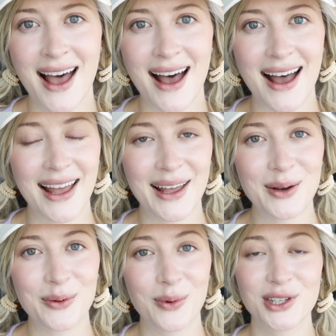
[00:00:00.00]

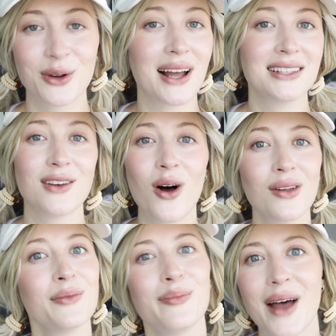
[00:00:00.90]
I wish you guys all
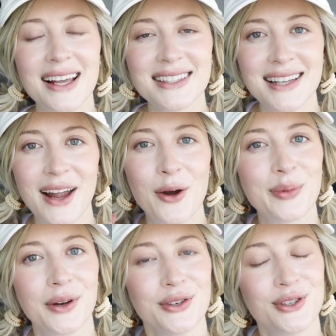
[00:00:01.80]
the best. I hope
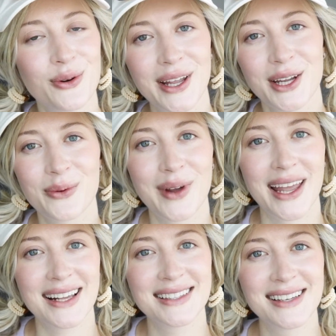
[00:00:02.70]
you're enjoying your
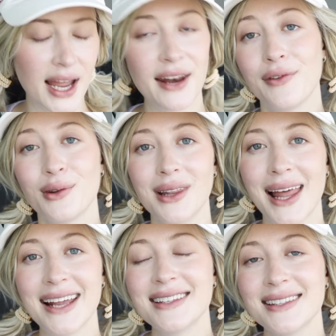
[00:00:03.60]
wigs. And if you'd
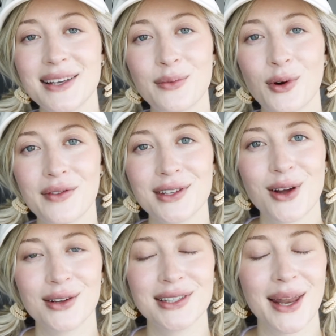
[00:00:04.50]
like to see more of this
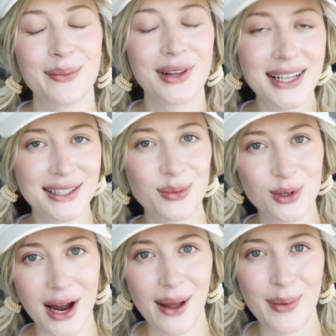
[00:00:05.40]
content, please
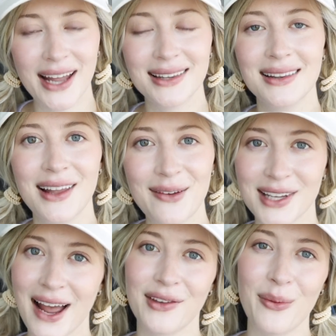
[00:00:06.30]
subscribe. I'd love
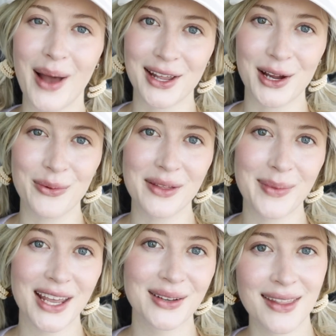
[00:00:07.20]
to have you back here with
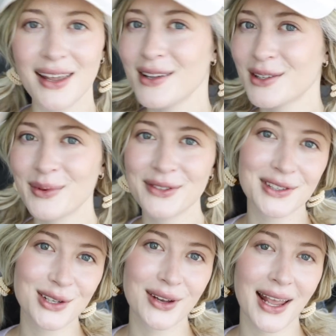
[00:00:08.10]
me. Thank you so much for
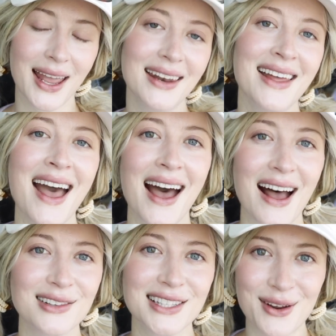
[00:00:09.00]
tuning in.
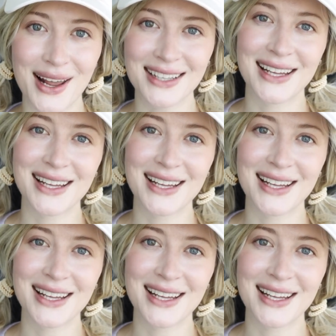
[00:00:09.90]
I'll see you next